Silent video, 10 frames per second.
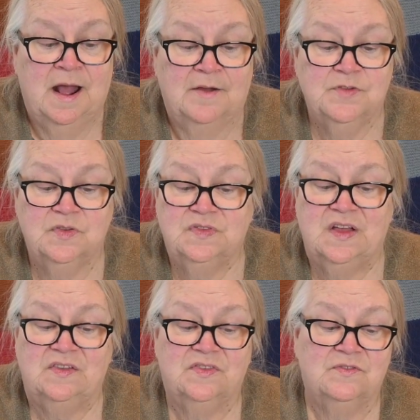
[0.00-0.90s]
First
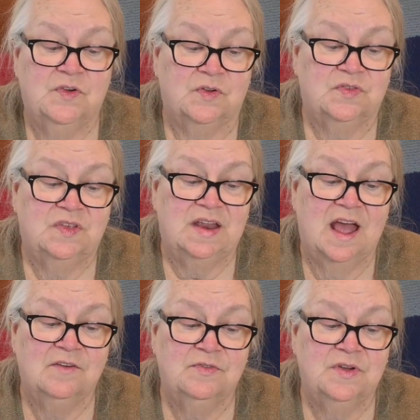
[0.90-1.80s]
things first, that
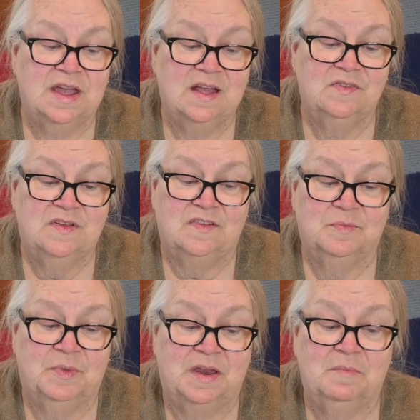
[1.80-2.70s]
every incense
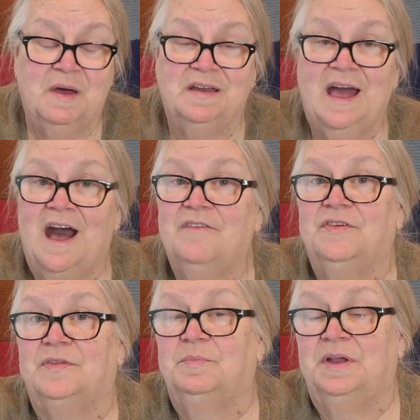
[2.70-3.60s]
blend, about half
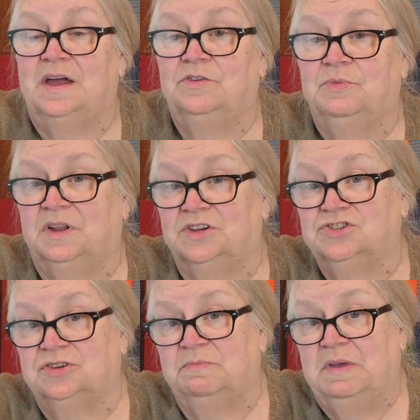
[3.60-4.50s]
of the blend really
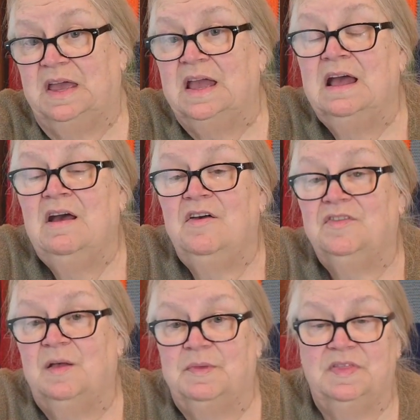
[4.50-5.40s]
should be
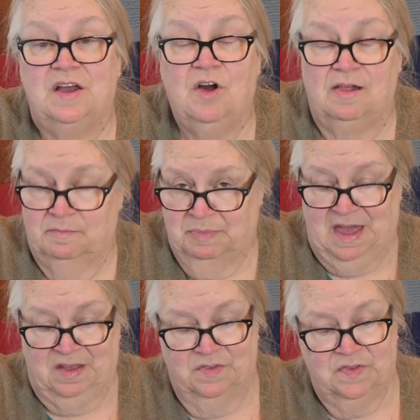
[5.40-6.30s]
something they call a
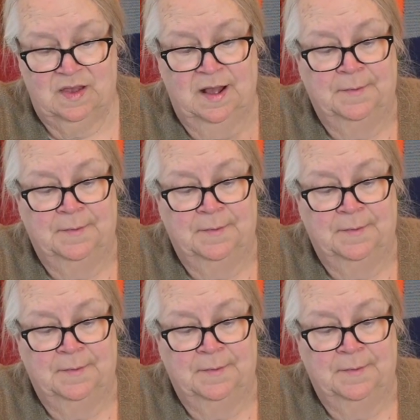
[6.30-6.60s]
base,